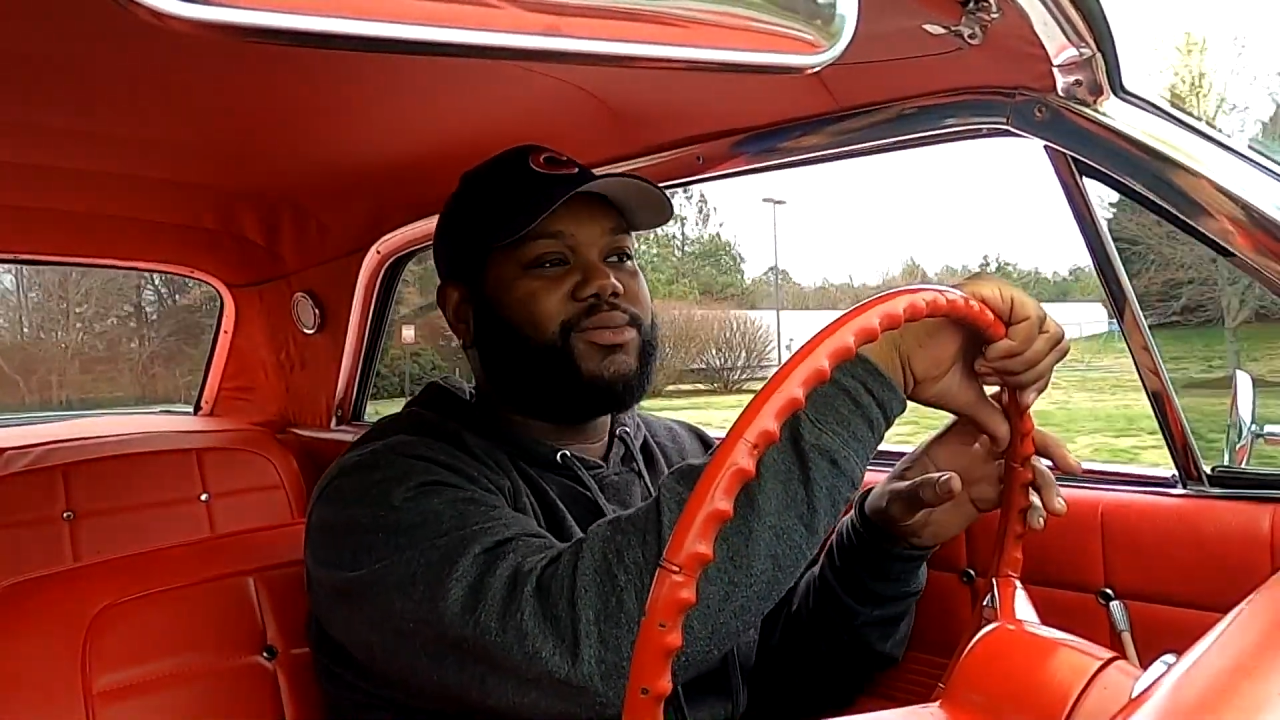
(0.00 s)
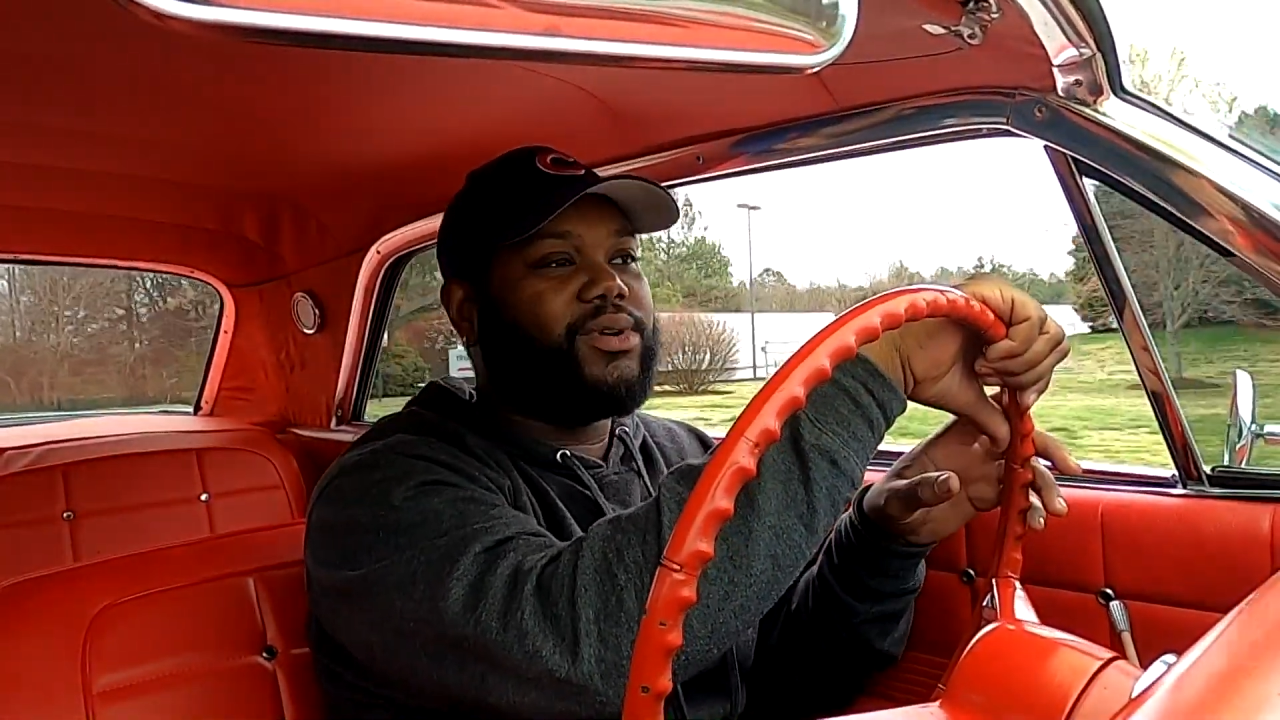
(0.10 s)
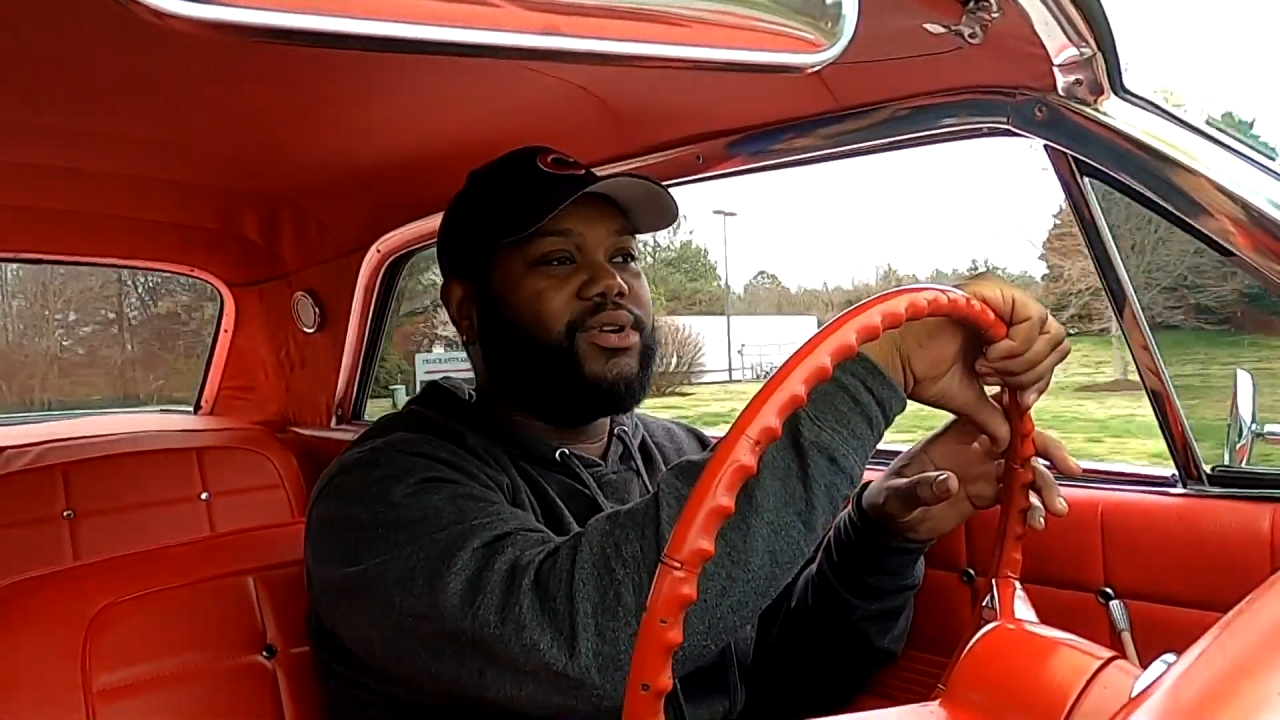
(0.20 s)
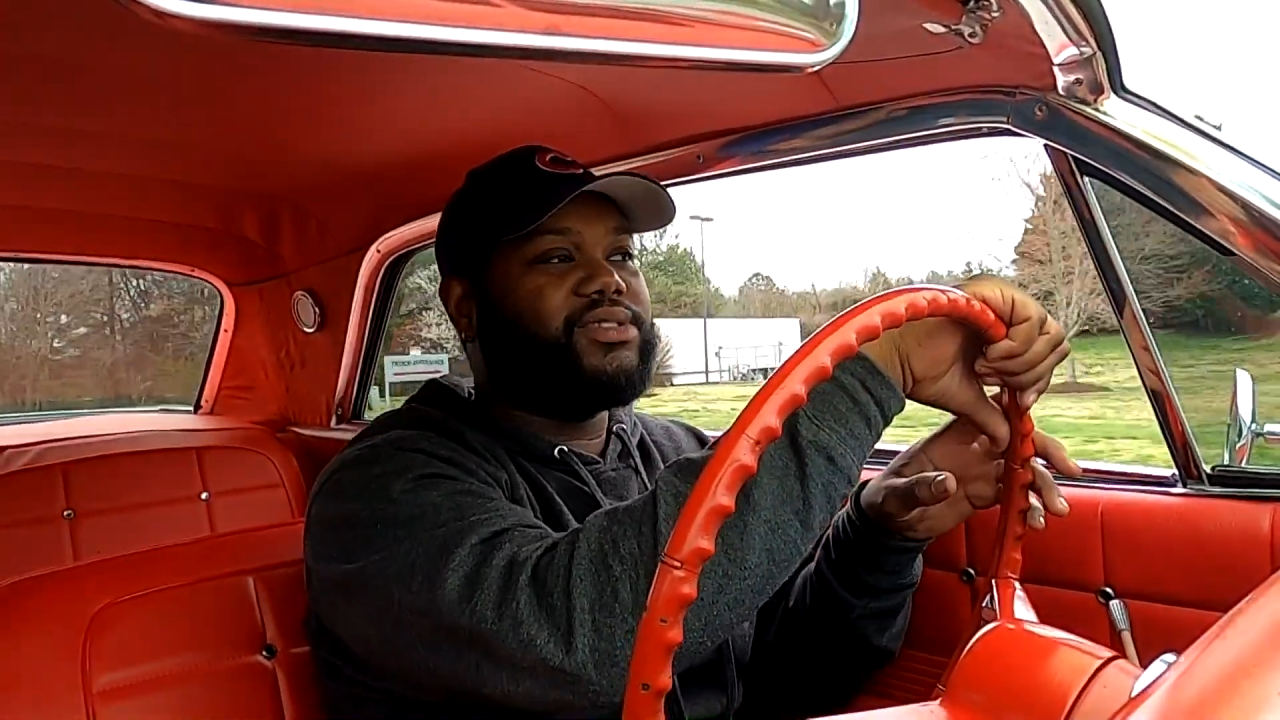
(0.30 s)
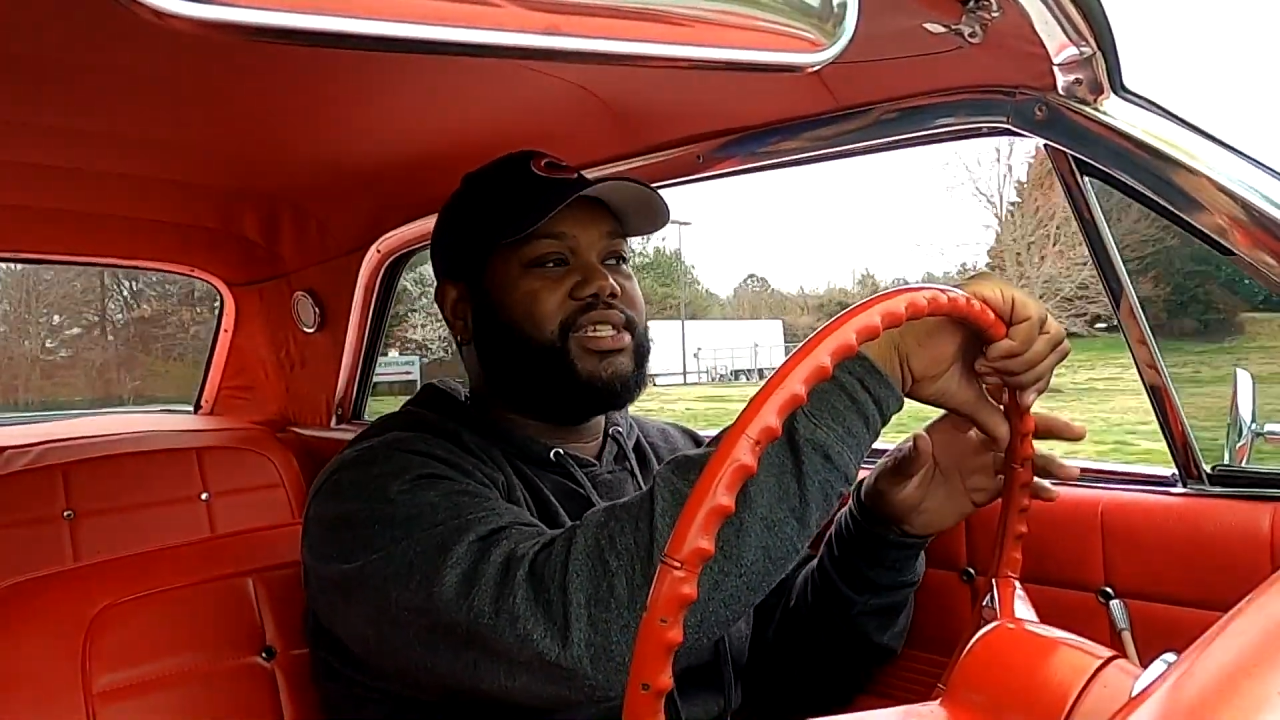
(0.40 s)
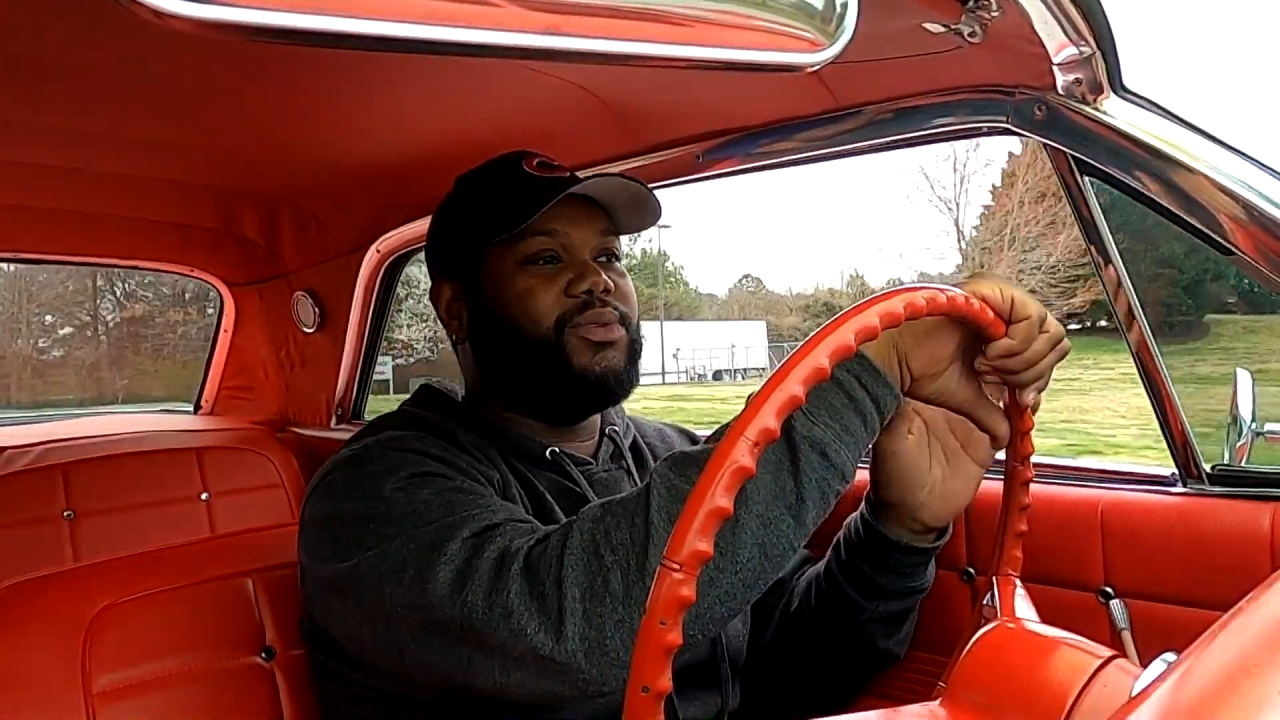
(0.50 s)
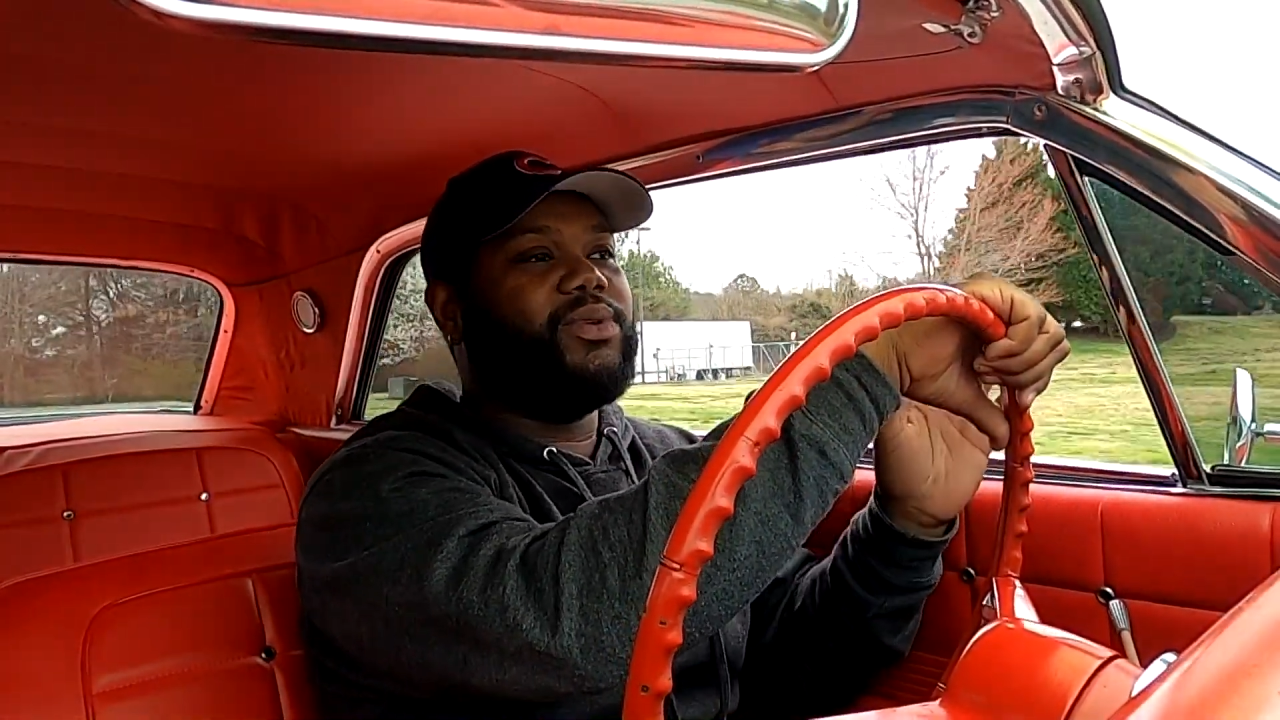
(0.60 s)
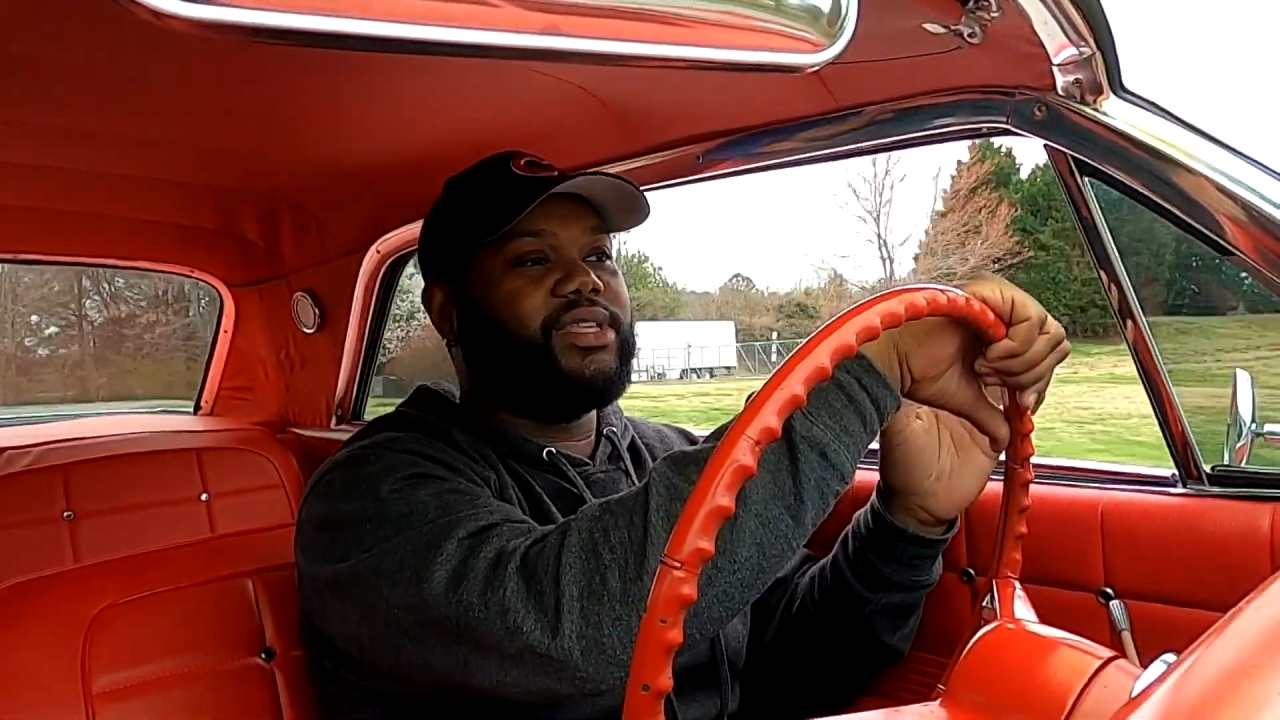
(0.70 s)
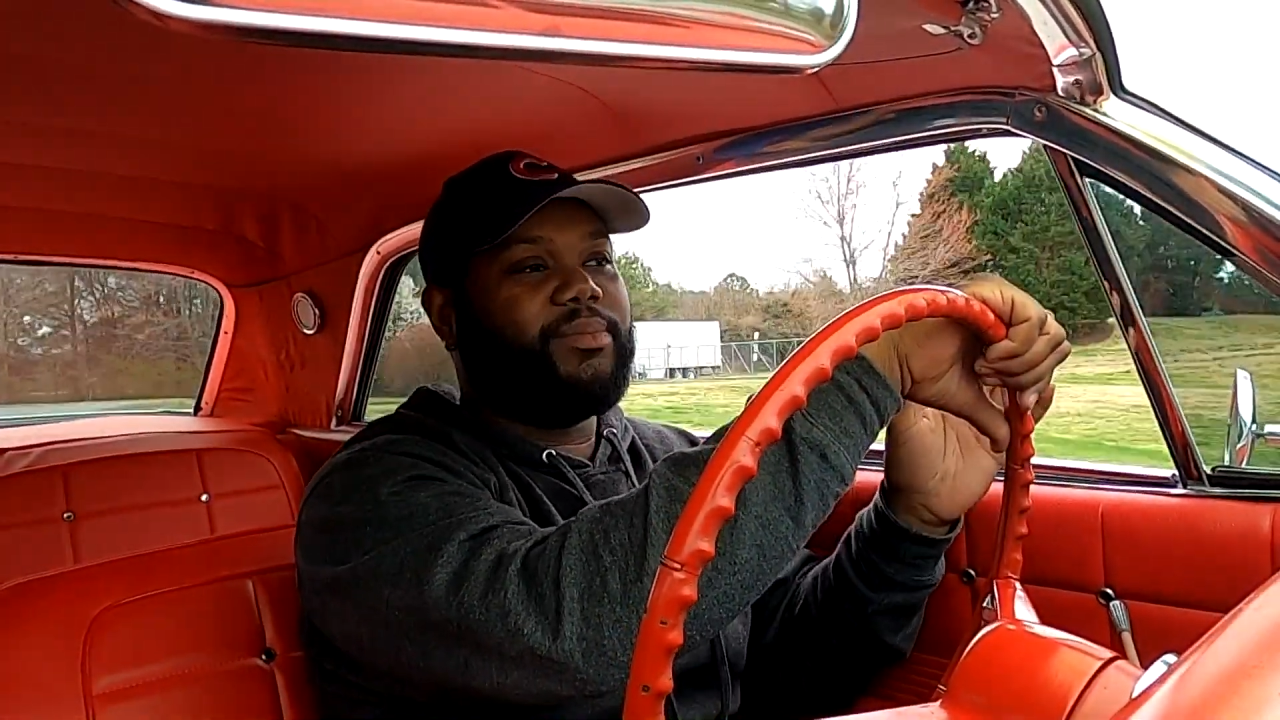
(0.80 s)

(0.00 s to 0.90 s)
we're gonna see what